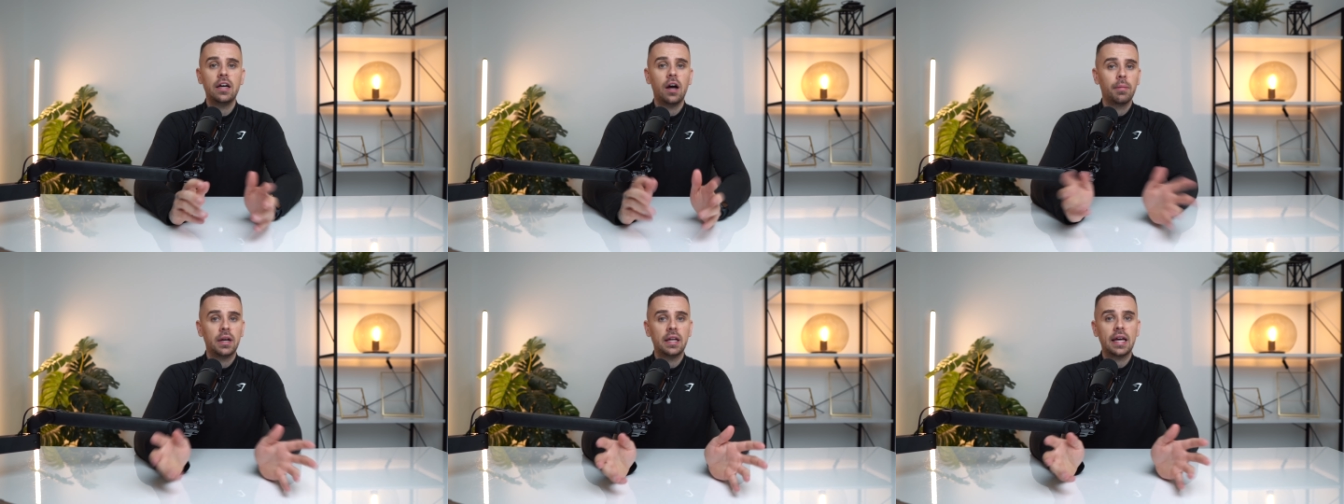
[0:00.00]

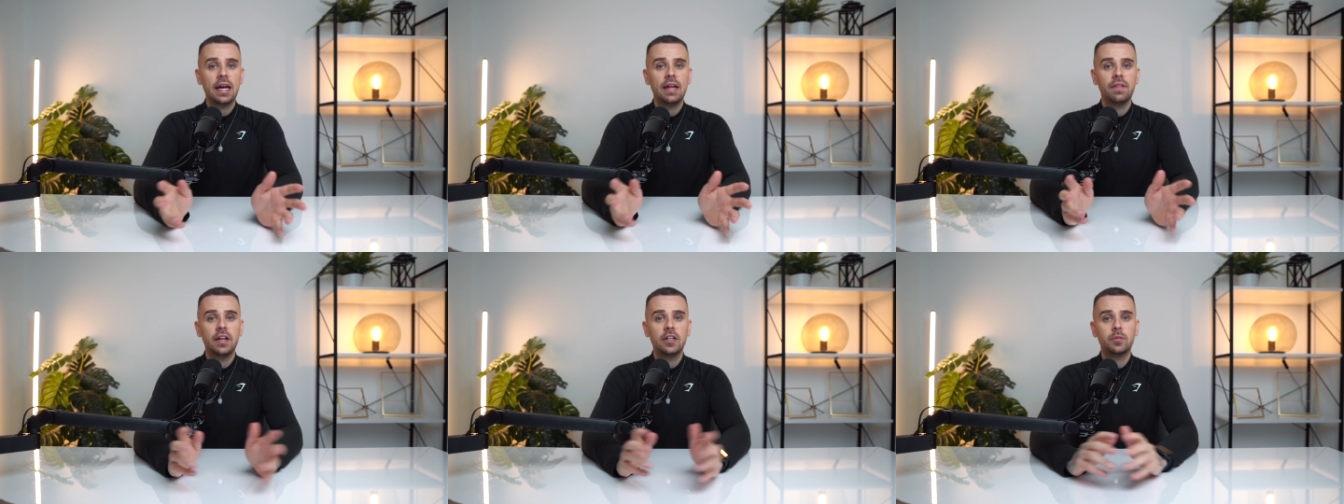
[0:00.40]
I'm going to get
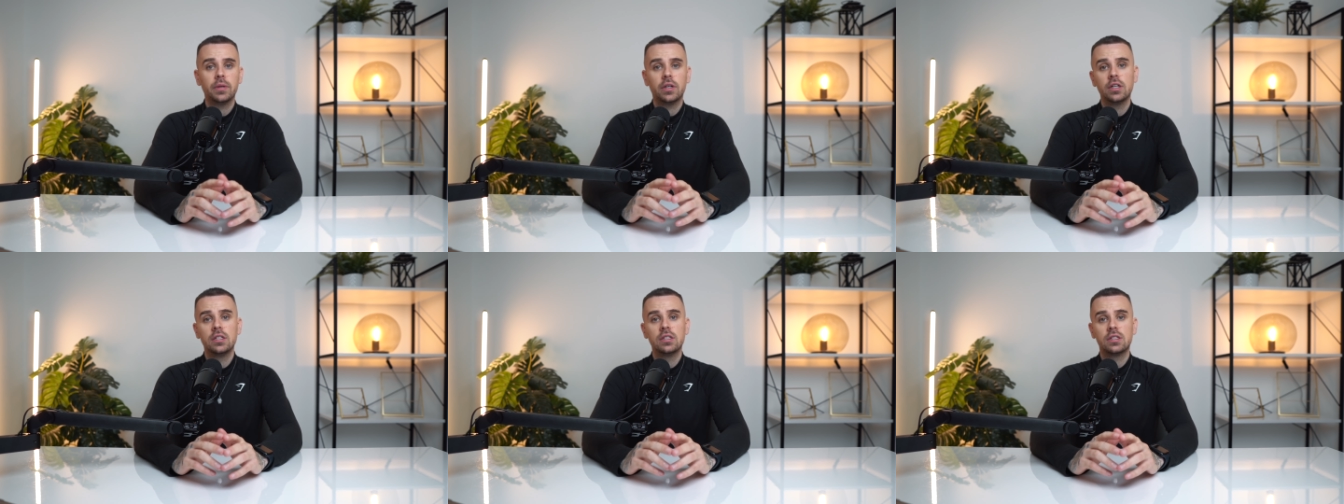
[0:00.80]
in this
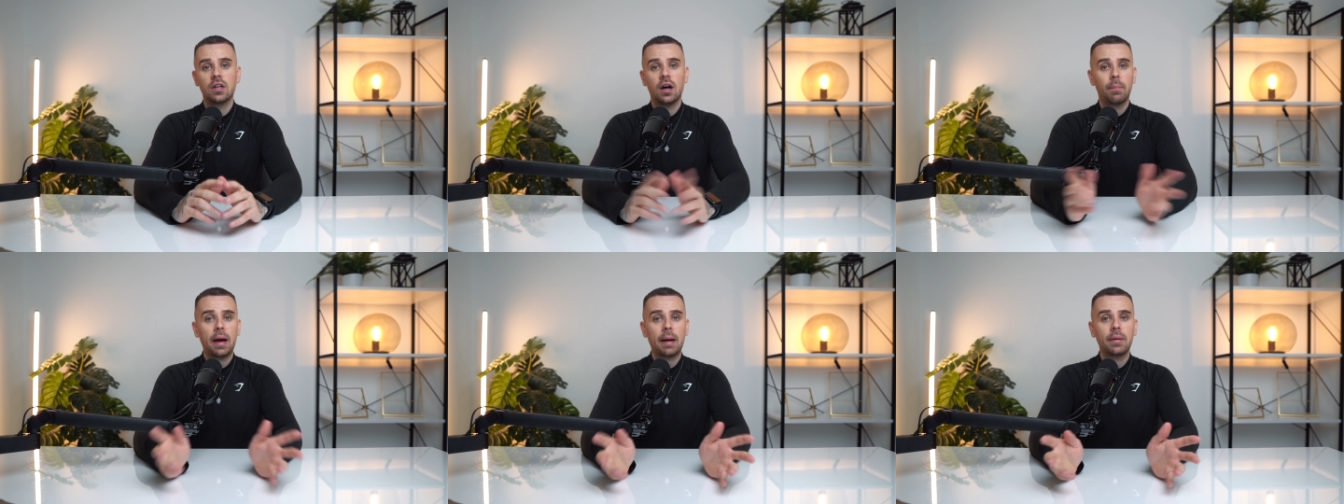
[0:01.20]
because
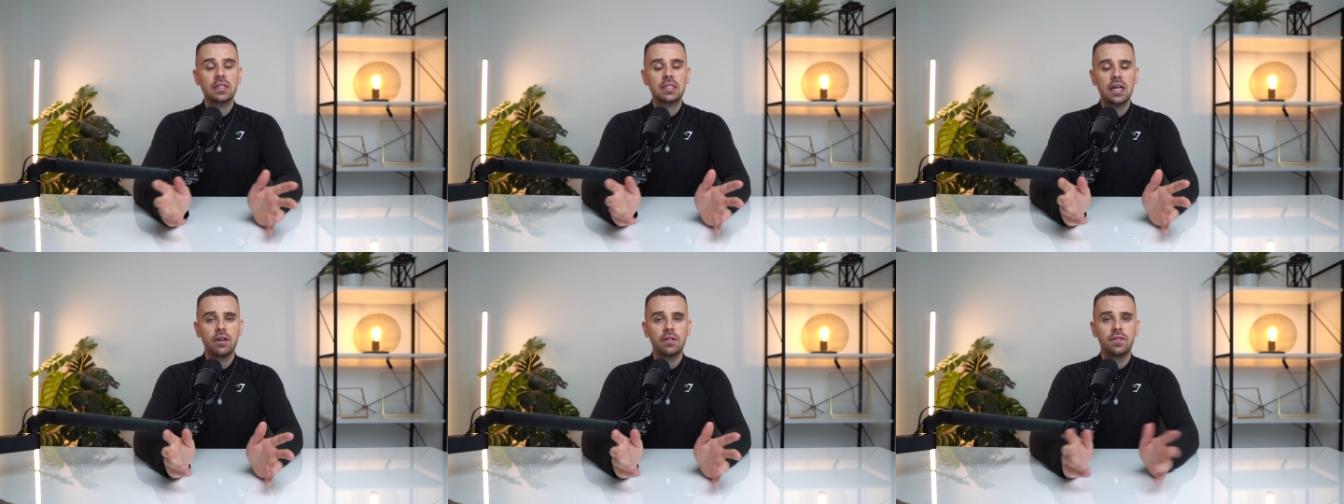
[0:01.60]
I back
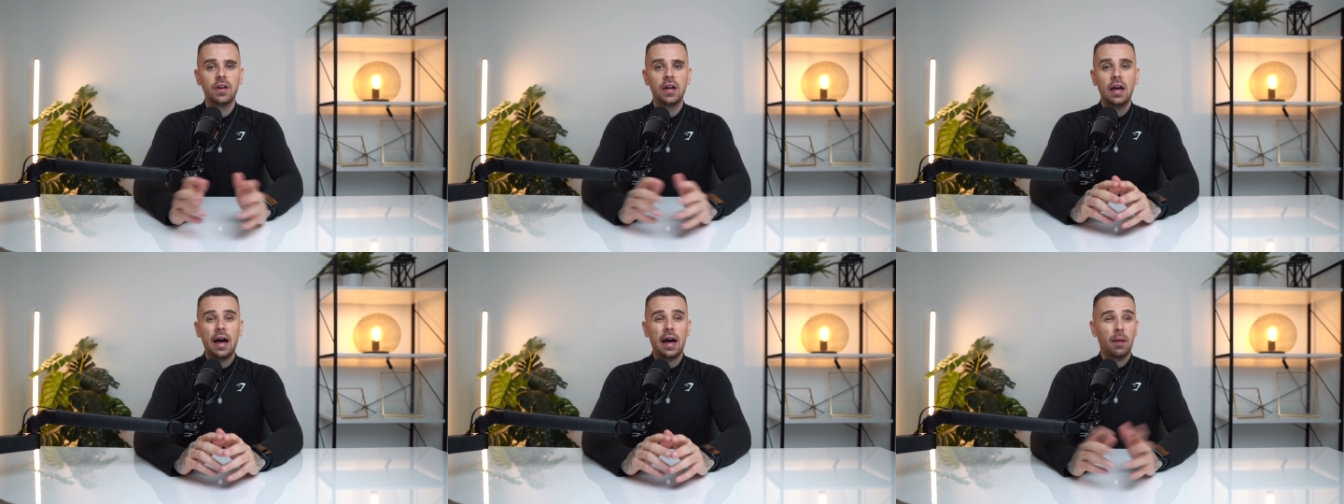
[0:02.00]
myself
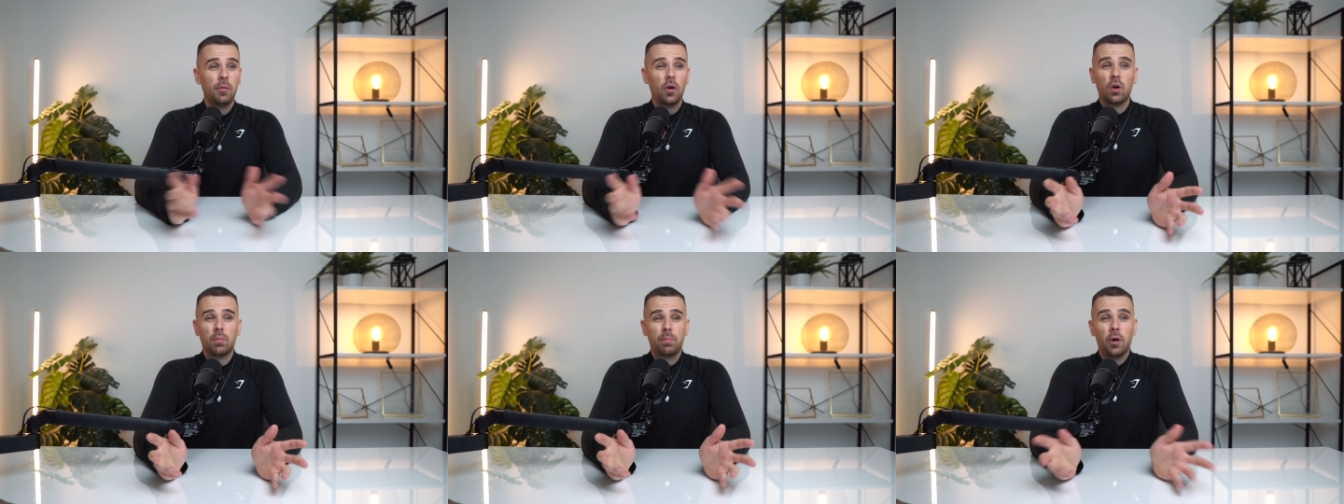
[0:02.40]
and I'm
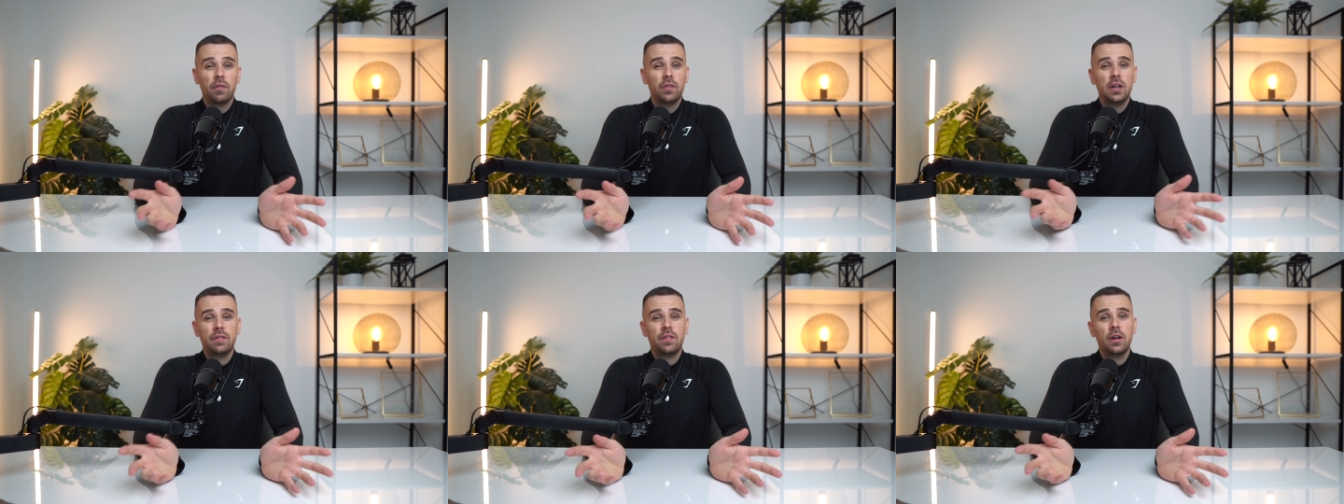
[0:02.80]
not
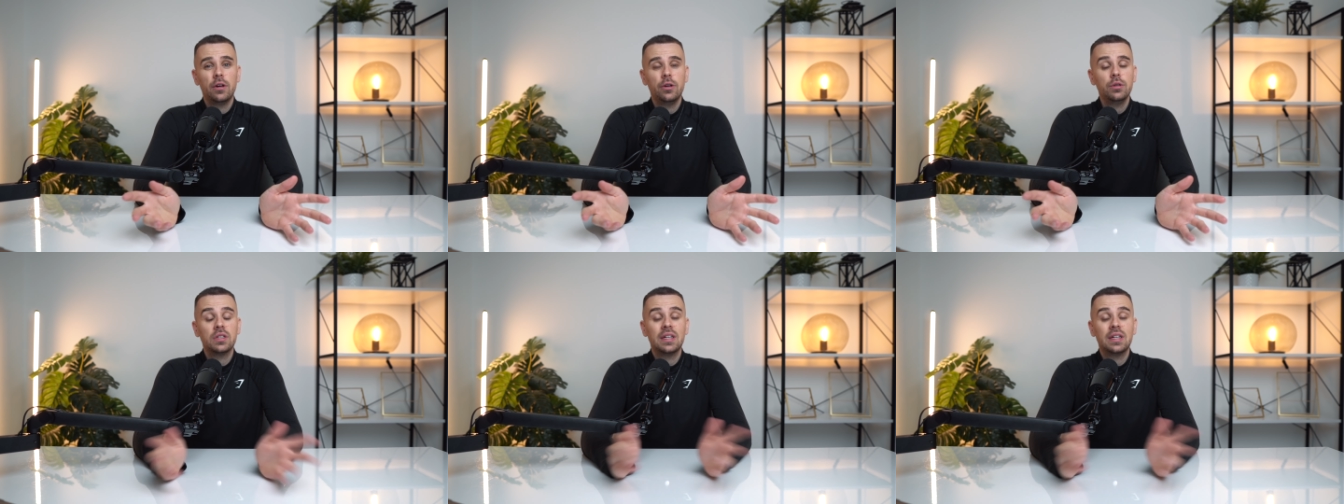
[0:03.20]
bothered if I lose.